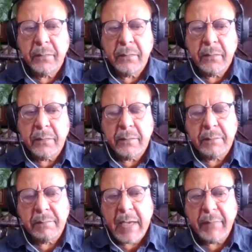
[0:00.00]

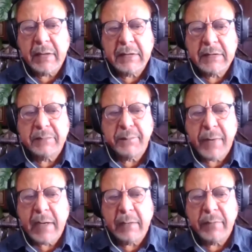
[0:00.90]
maybe this is
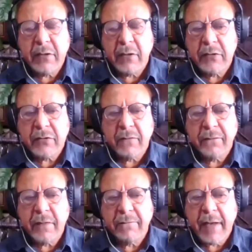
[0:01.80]
partly because
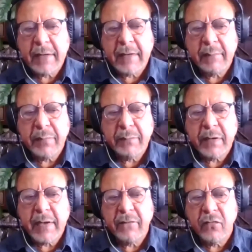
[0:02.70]
of the fact that
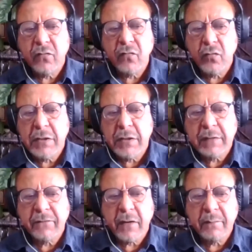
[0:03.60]
people have to
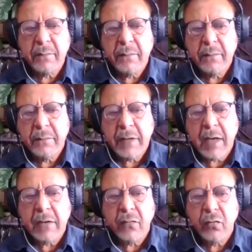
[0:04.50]
work from
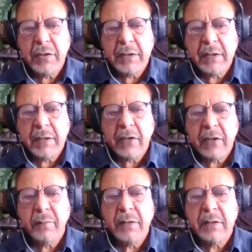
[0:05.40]
can't work in the
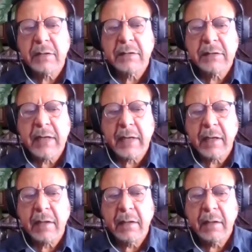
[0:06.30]
normal
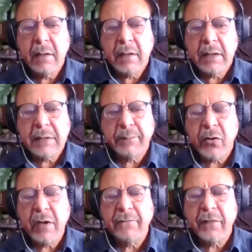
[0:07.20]
setting. There's a
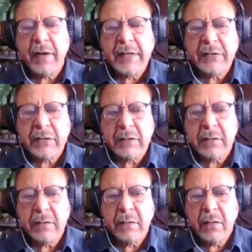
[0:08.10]

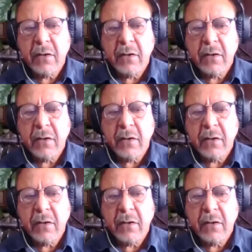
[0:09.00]
proliferation